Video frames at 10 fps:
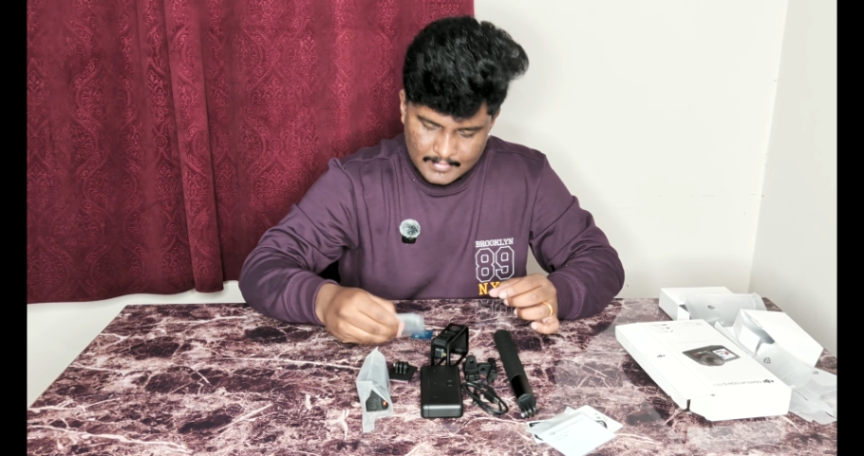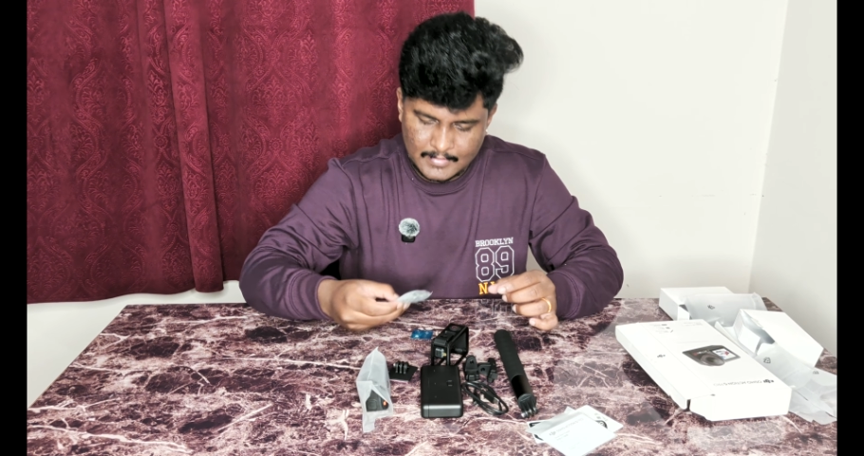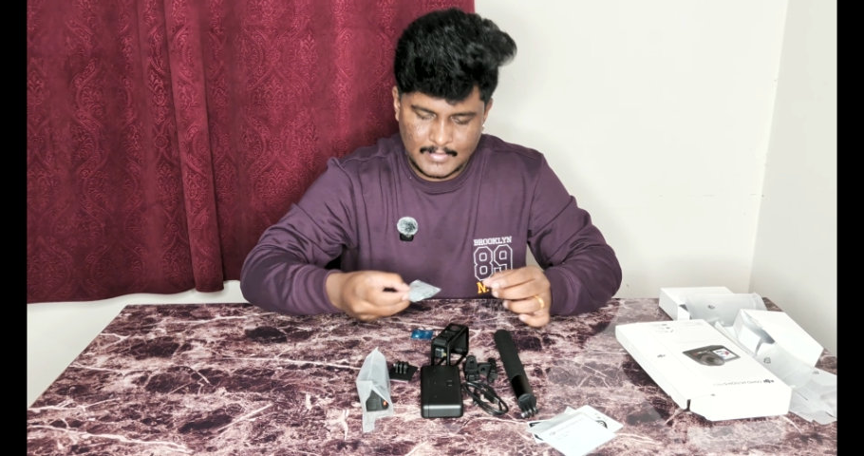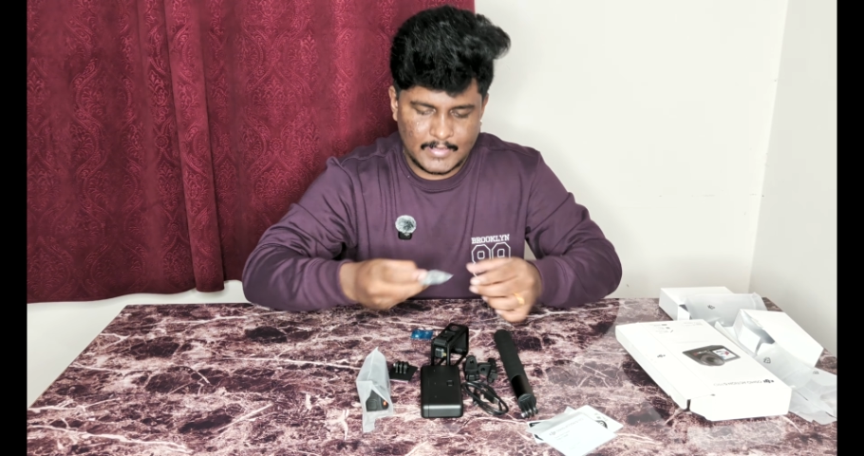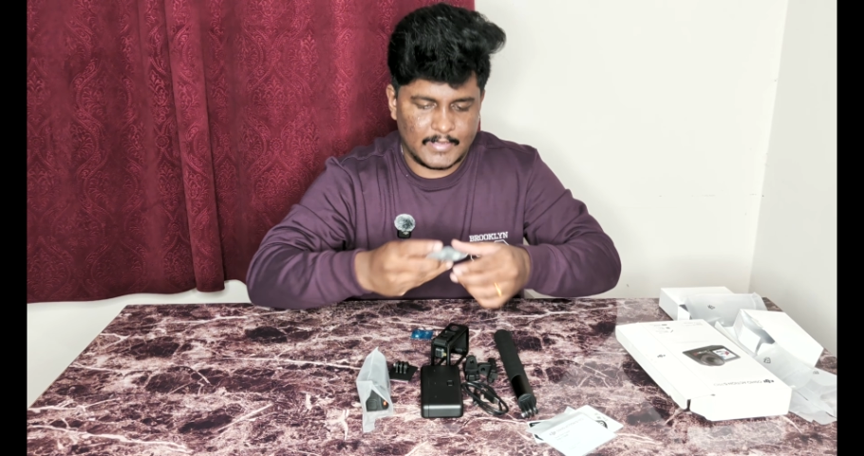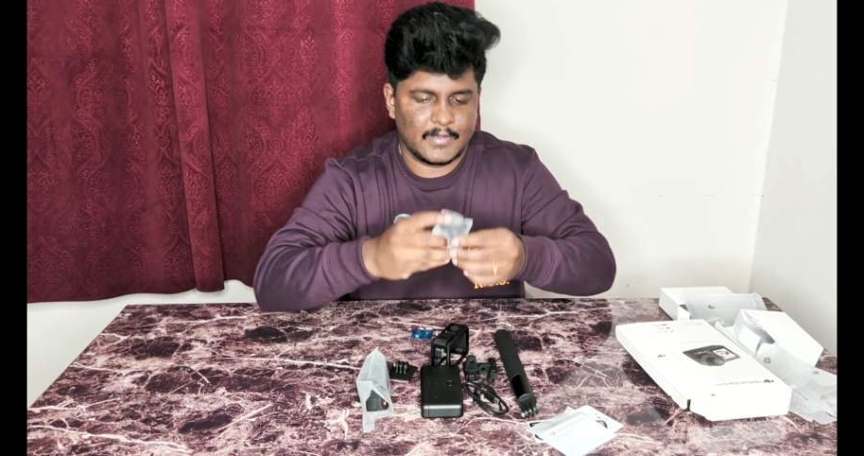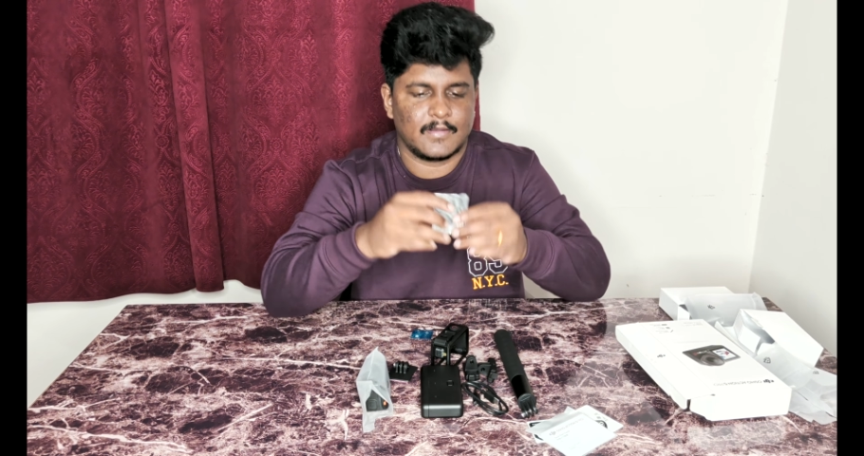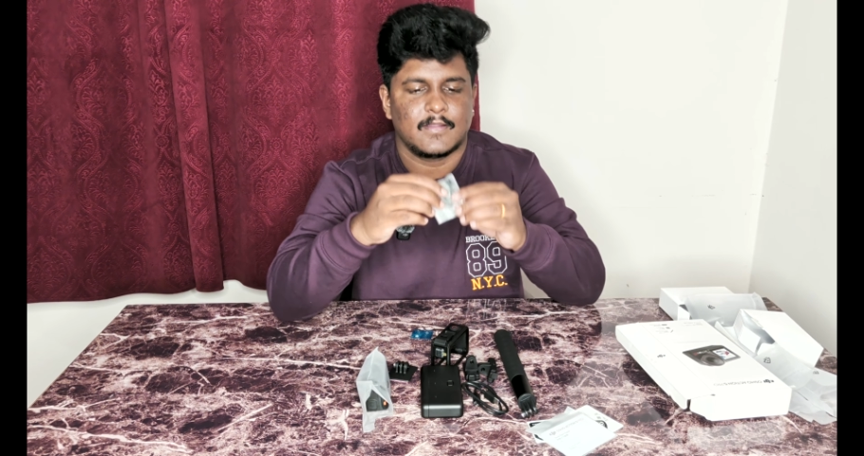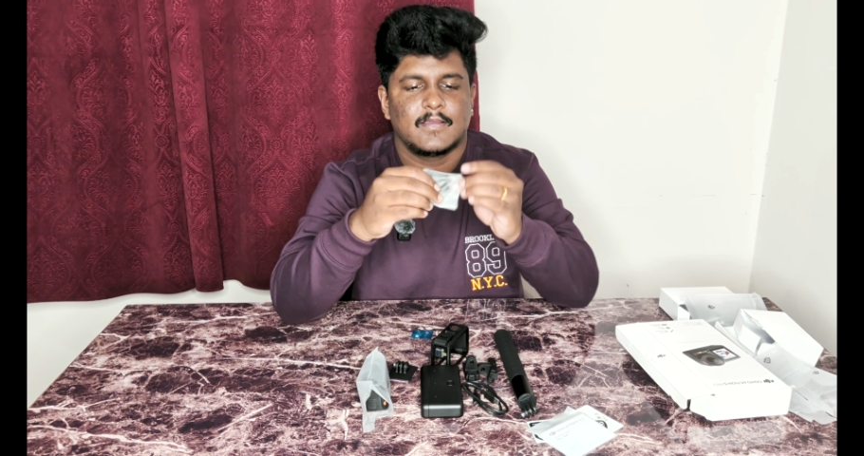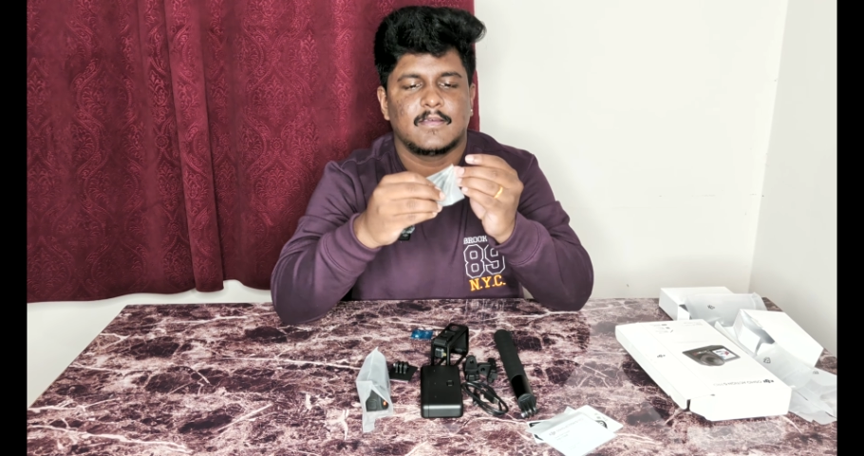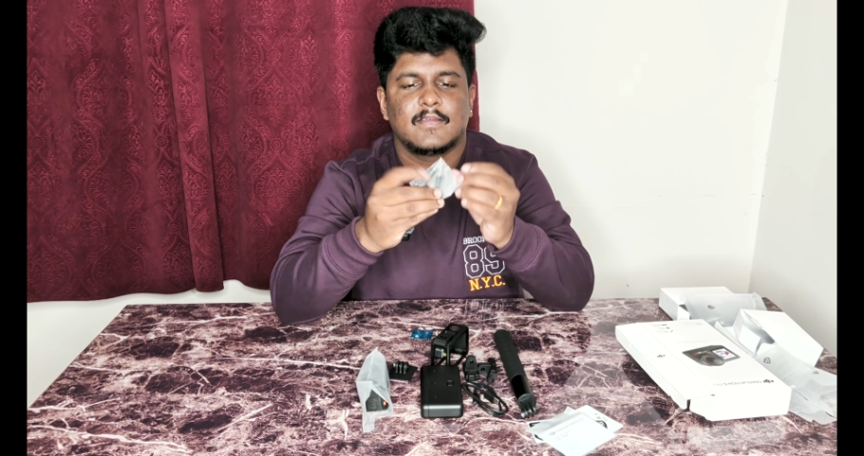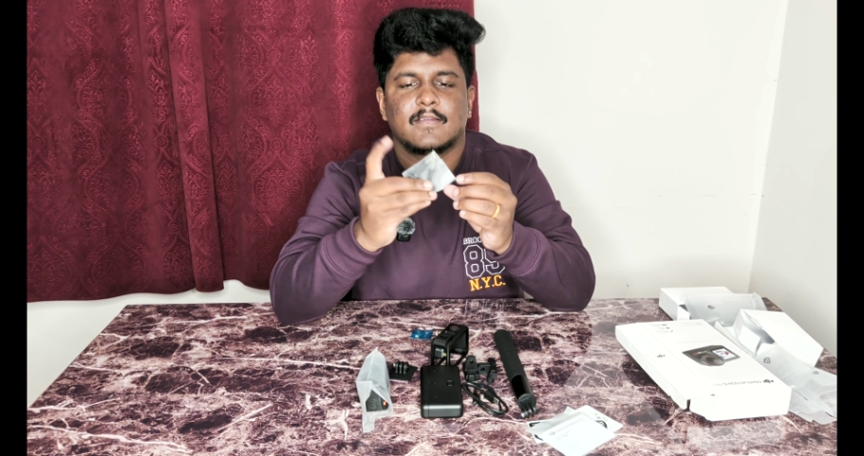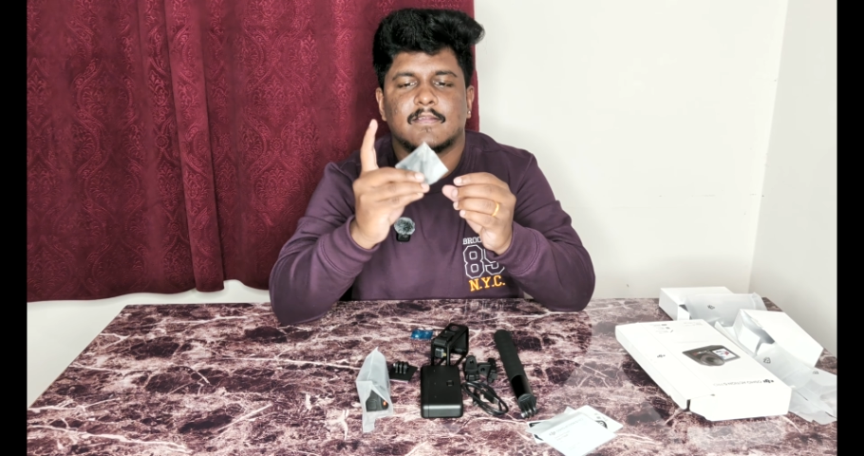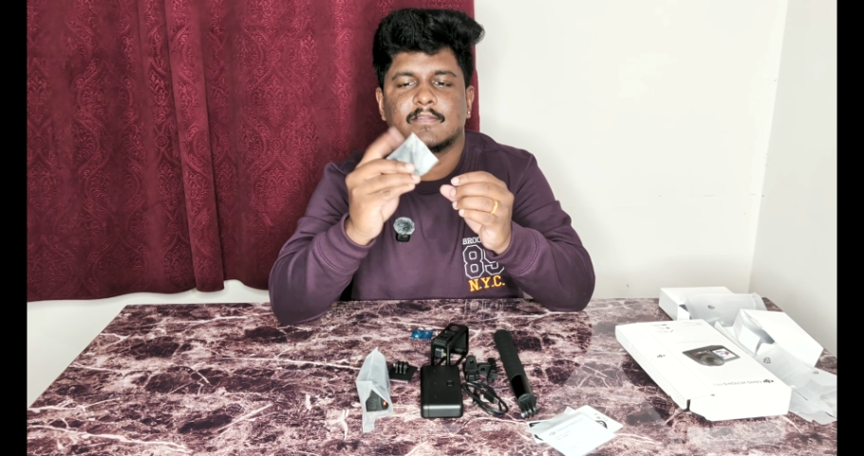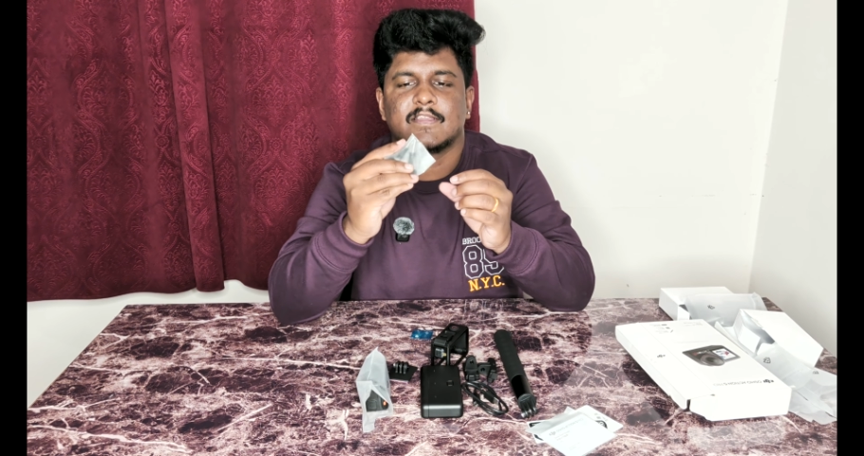And
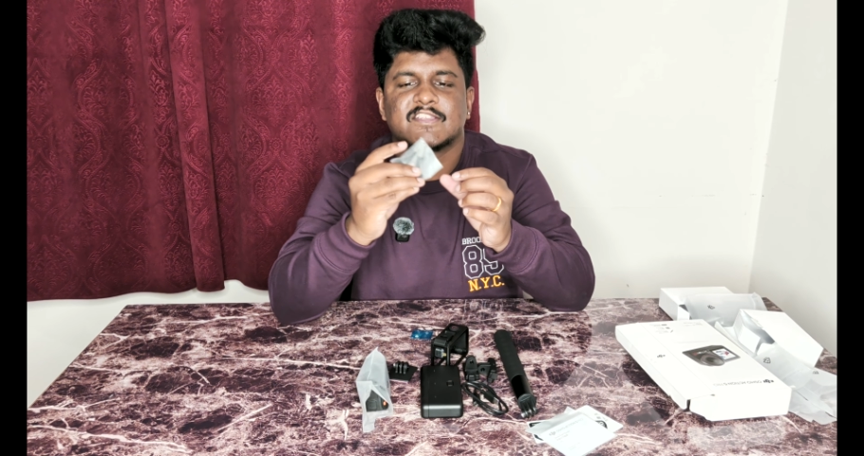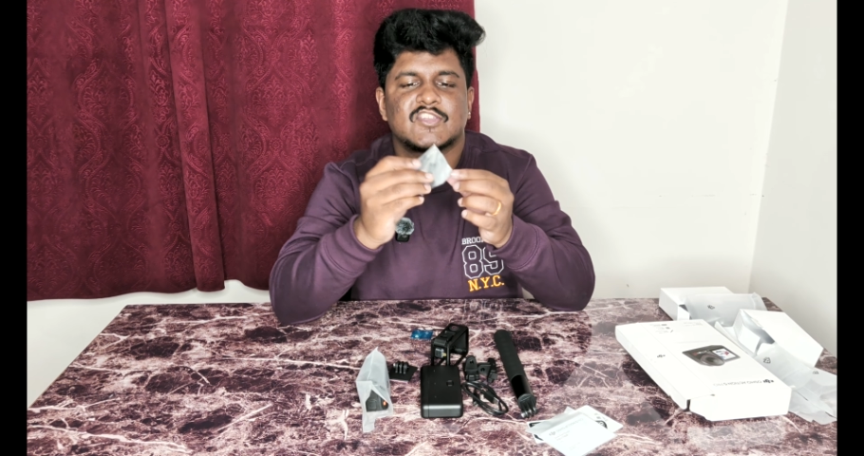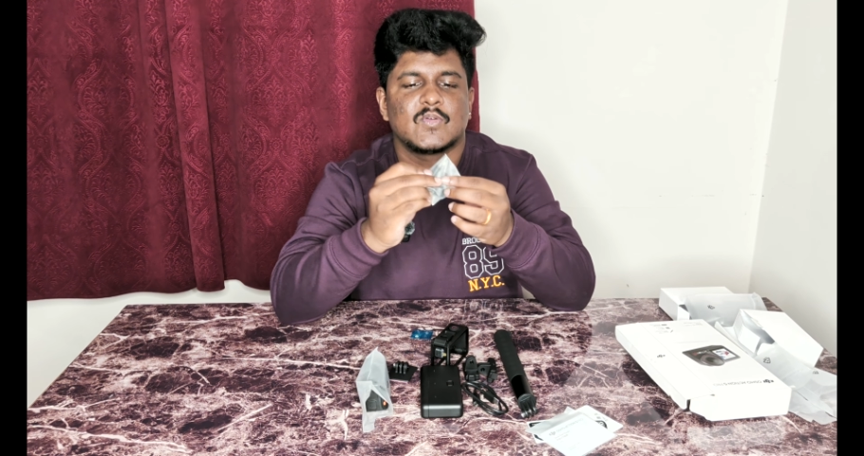these